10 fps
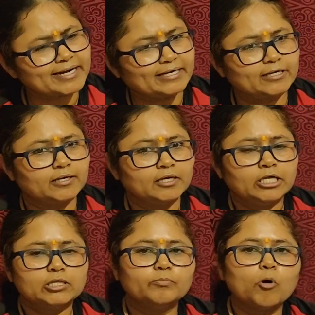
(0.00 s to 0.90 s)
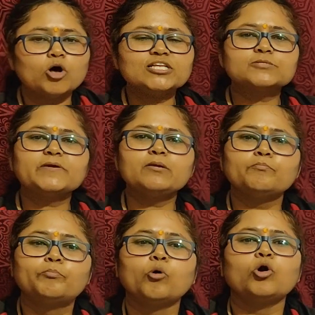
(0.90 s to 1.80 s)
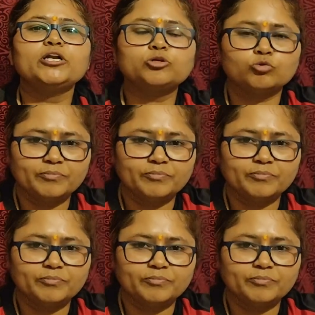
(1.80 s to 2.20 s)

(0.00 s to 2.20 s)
The ball is being bowled to me